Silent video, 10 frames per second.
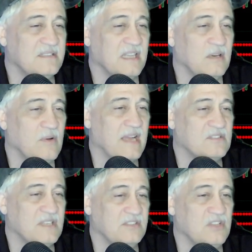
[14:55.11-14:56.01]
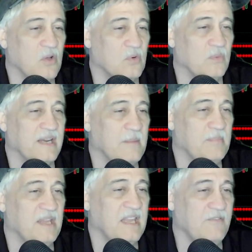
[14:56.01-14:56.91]
it'll actually total it up
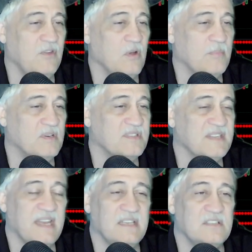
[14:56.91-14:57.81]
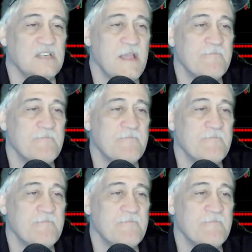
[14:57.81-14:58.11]
and give you a percentage